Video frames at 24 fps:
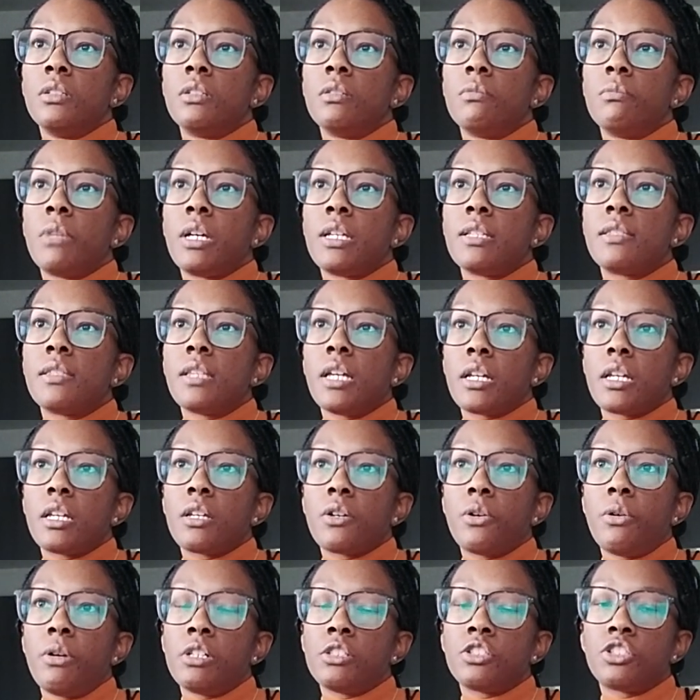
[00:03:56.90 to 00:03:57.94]
My
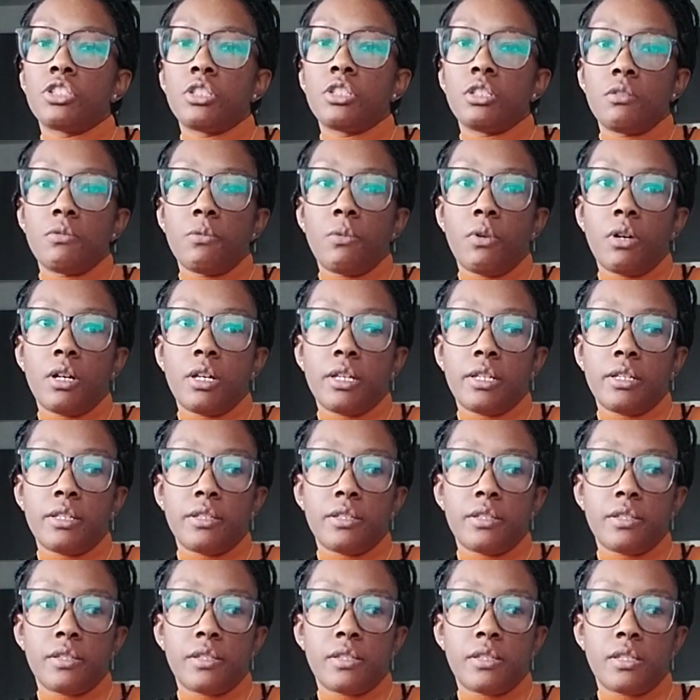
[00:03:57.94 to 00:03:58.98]
second question
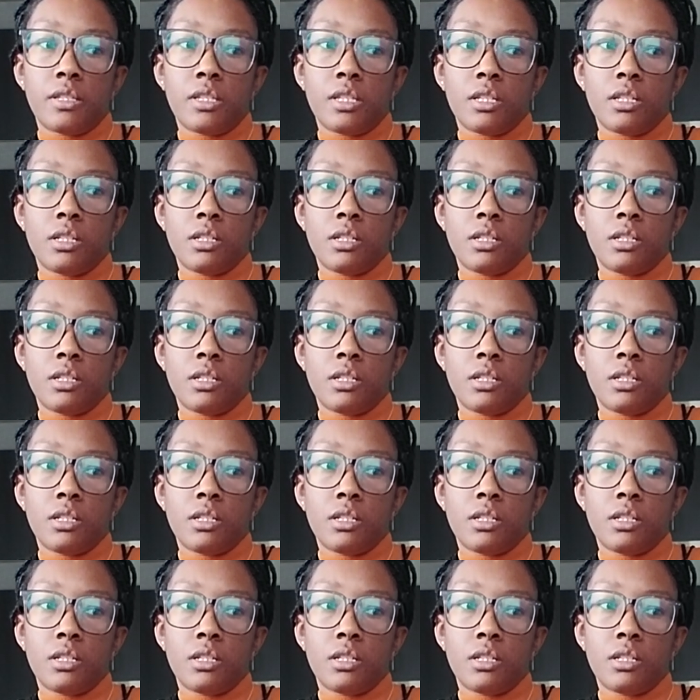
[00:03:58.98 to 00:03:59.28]
was,